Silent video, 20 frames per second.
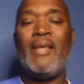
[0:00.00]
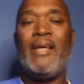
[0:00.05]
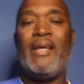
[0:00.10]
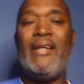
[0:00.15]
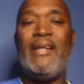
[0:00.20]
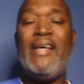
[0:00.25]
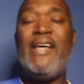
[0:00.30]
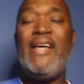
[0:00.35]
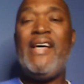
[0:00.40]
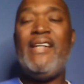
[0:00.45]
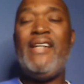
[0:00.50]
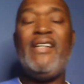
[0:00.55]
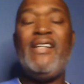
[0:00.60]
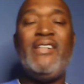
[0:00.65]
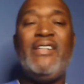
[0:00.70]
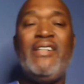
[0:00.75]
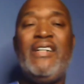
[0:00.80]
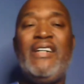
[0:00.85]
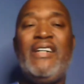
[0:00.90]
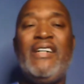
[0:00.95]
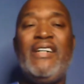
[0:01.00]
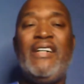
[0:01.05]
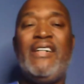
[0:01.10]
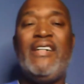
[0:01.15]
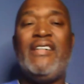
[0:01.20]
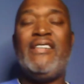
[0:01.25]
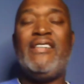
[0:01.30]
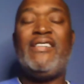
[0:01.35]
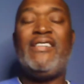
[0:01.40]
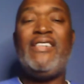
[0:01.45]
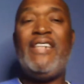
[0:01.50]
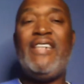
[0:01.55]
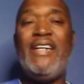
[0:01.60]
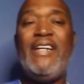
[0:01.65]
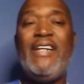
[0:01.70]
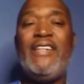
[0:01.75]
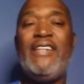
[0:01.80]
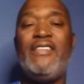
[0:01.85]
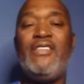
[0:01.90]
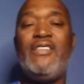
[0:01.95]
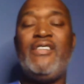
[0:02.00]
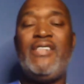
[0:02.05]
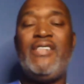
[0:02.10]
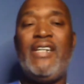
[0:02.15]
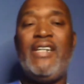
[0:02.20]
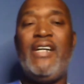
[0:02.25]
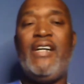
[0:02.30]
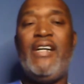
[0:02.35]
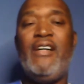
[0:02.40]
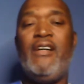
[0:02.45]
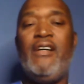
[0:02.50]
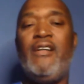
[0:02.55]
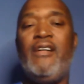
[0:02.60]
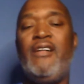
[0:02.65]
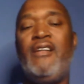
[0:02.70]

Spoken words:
They had the chance to say,